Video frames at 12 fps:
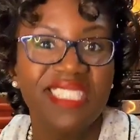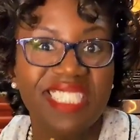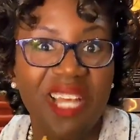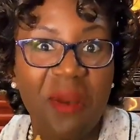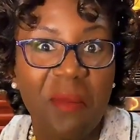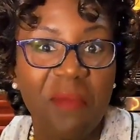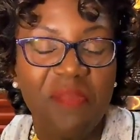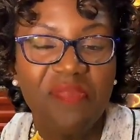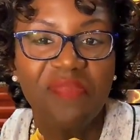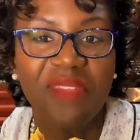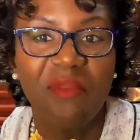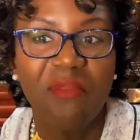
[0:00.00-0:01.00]
put
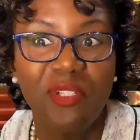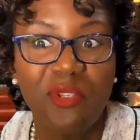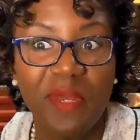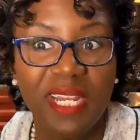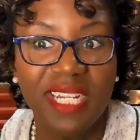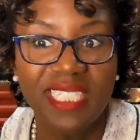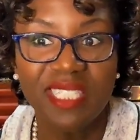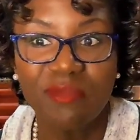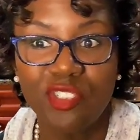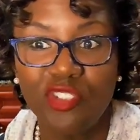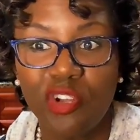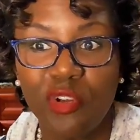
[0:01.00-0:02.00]
some blueberries,
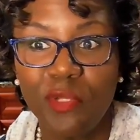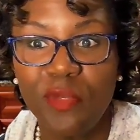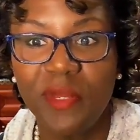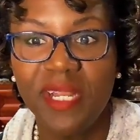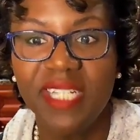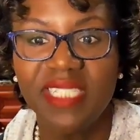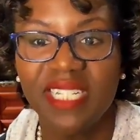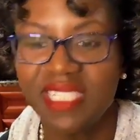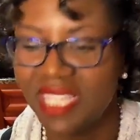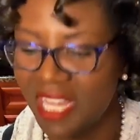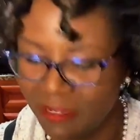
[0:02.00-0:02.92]
some struggle blueberries on